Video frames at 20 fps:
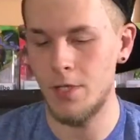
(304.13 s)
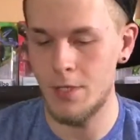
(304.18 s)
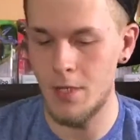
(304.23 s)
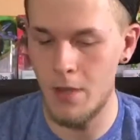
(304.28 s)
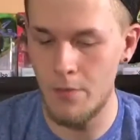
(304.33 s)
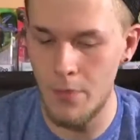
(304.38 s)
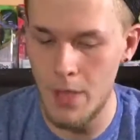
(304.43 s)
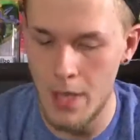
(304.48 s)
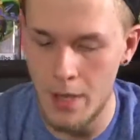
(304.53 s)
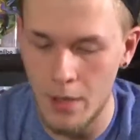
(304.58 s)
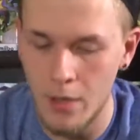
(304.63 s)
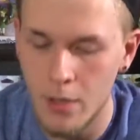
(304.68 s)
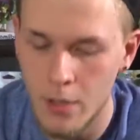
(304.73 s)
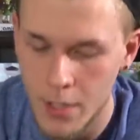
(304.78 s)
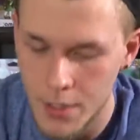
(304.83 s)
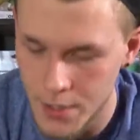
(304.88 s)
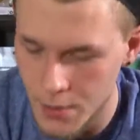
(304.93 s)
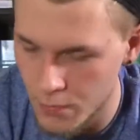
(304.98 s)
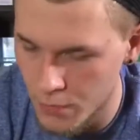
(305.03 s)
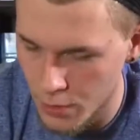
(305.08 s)
is not bad. I heard
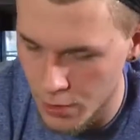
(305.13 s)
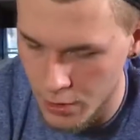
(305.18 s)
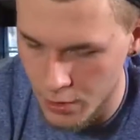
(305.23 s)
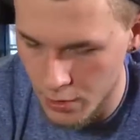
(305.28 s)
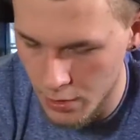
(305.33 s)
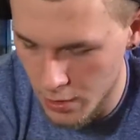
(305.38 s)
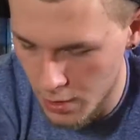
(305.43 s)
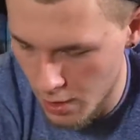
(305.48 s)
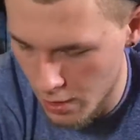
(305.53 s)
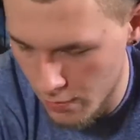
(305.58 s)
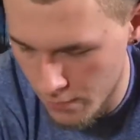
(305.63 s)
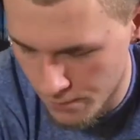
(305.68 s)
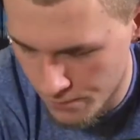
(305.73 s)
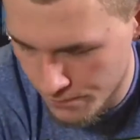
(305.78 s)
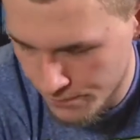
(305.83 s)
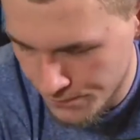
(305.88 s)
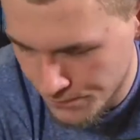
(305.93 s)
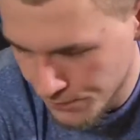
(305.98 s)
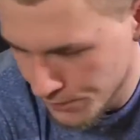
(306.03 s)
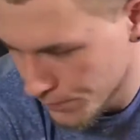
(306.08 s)
it's a really good game.
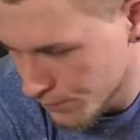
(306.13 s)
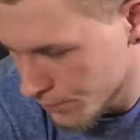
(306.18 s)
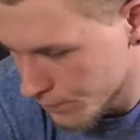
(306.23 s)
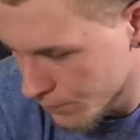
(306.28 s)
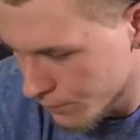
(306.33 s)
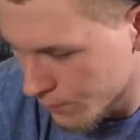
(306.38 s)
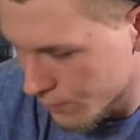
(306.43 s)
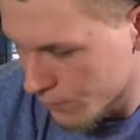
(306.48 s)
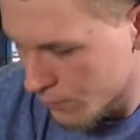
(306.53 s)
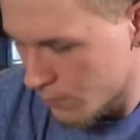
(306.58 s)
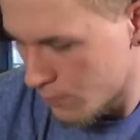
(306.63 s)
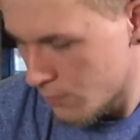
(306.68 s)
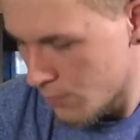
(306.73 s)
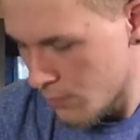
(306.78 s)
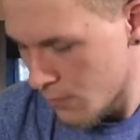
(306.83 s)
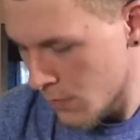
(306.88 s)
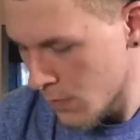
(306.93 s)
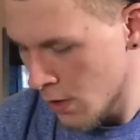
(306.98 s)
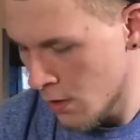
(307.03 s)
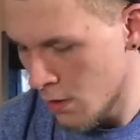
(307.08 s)

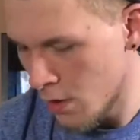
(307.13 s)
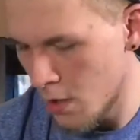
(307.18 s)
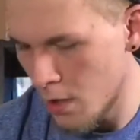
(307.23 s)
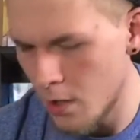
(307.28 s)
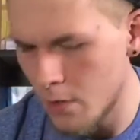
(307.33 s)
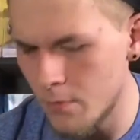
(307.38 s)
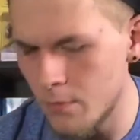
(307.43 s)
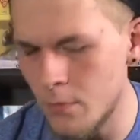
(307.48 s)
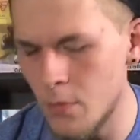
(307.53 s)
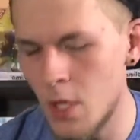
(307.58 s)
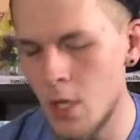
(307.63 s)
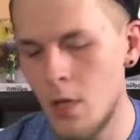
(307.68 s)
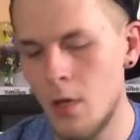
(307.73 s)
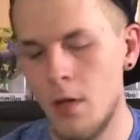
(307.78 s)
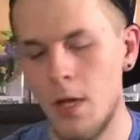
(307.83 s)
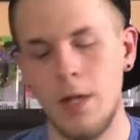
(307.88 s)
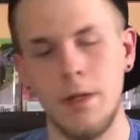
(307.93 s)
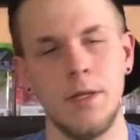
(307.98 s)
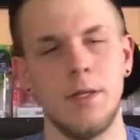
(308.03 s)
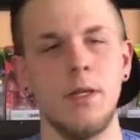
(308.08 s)

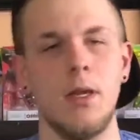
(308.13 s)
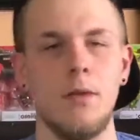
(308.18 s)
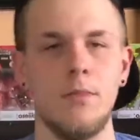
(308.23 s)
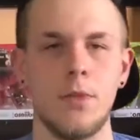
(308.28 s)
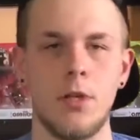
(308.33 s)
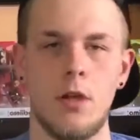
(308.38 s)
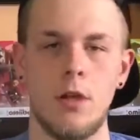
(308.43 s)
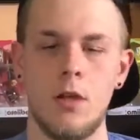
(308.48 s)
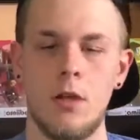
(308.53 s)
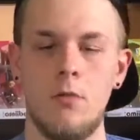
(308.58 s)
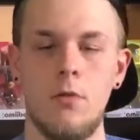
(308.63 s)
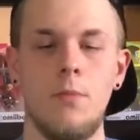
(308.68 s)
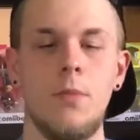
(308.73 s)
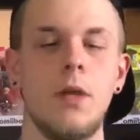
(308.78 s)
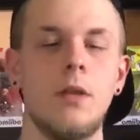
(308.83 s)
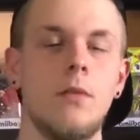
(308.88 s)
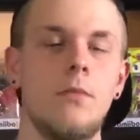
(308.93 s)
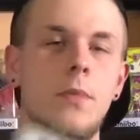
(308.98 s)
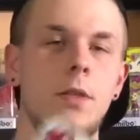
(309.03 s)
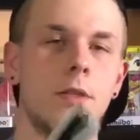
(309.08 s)
At the same Target, we
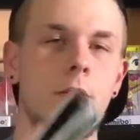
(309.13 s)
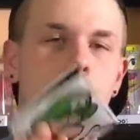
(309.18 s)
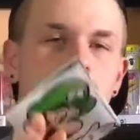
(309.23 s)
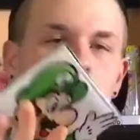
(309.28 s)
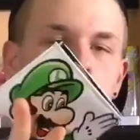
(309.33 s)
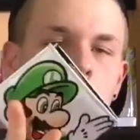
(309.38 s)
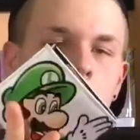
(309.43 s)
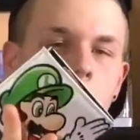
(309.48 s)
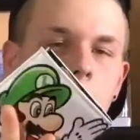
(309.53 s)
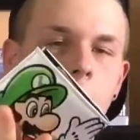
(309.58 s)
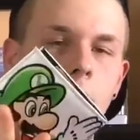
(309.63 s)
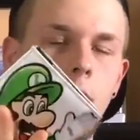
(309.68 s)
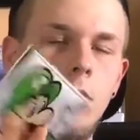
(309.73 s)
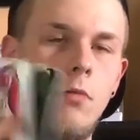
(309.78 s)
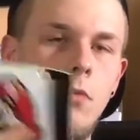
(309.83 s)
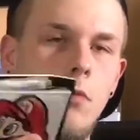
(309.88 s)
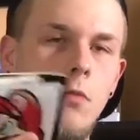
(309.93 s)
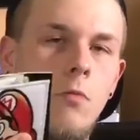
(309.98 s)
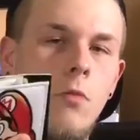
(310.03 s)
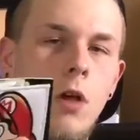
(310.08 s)
picked up this little
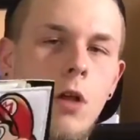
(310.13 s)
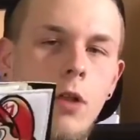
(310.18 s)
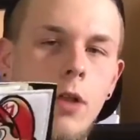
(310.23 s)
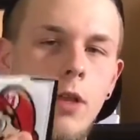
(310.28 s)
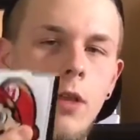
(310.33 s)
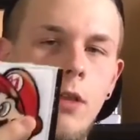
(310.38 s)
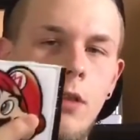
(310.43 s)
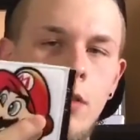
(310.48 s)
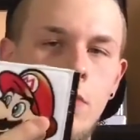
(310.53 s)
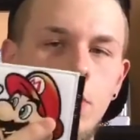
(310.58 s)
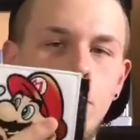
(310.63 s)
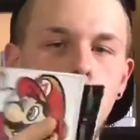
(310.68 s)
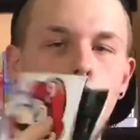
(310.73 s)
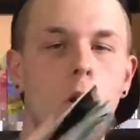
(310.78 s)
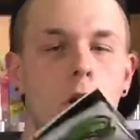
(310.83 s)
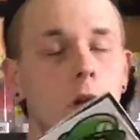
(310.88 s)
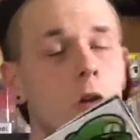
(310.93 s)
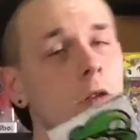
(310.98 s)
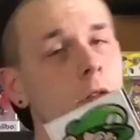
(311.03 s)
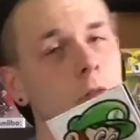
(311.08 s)
wallet here with
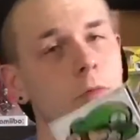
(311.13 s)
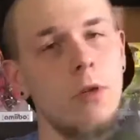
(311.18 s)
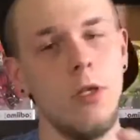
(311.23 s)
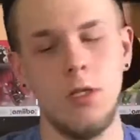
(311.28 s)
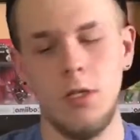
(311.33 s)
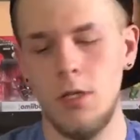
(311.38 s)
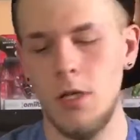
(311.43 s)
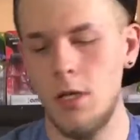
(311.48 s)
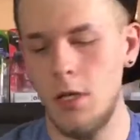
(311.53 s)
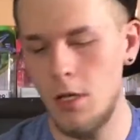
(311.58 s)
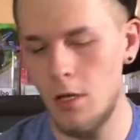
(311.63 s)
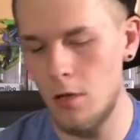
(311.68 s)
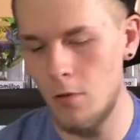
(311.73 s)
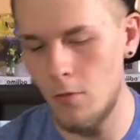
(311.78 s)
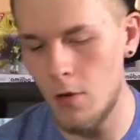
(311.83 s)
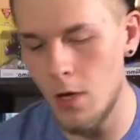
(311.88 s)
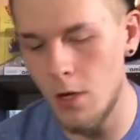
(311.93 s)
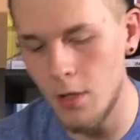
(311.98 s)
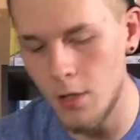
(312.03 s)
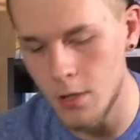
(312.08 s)
Mario and Luigi. I needed a
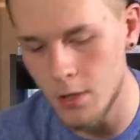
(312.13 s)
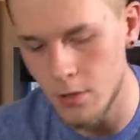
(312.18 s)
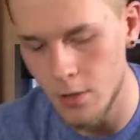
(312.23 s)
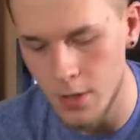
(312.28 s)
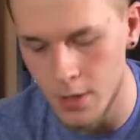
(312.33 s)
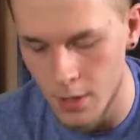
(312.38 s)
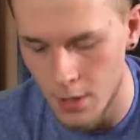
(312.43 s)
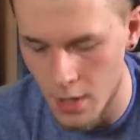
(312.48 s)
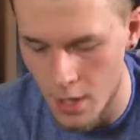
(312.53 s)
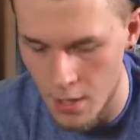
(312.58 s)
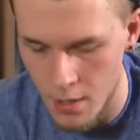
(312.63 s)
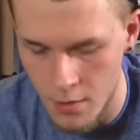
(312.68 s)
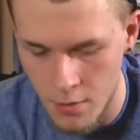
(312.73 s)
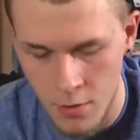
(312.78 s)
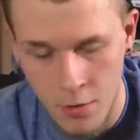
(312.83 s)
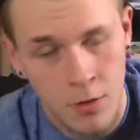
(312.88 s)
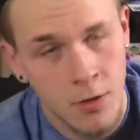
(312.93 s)
wallet, so I said, hey,